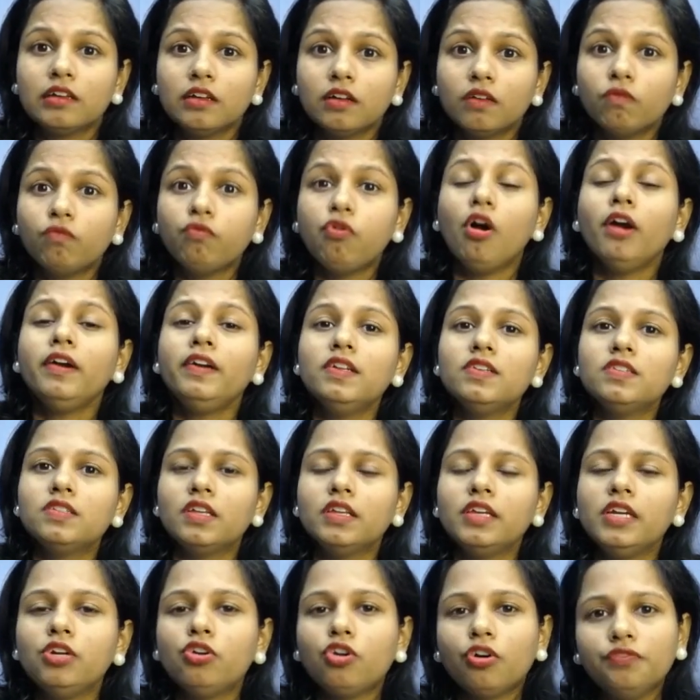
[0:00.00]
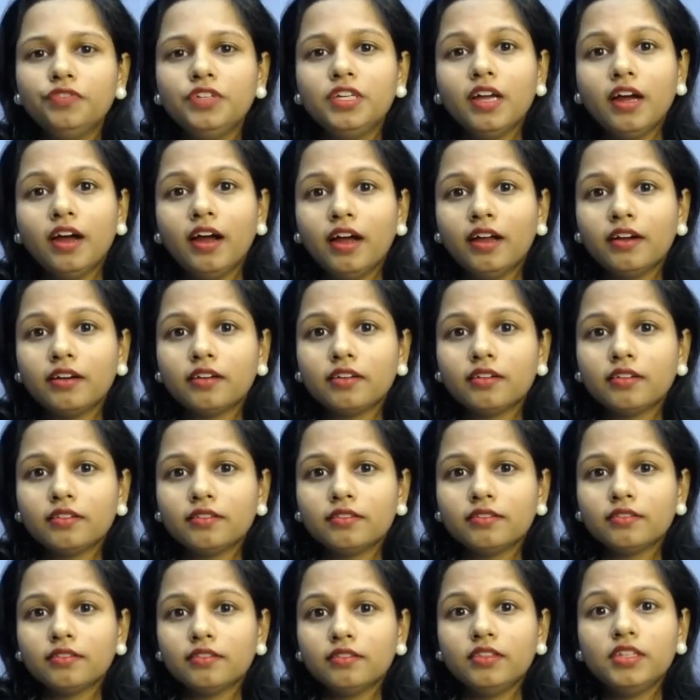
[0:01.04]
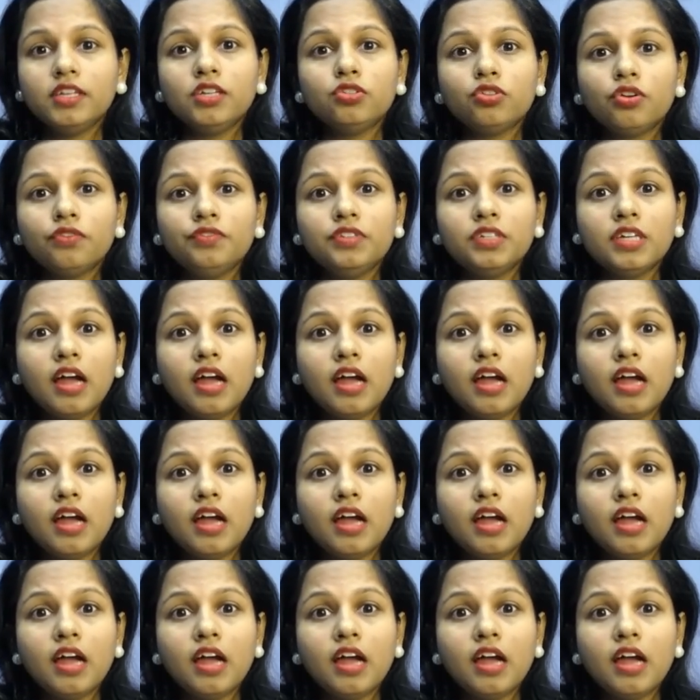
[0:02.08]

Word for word: What is the need of the hour? Need of the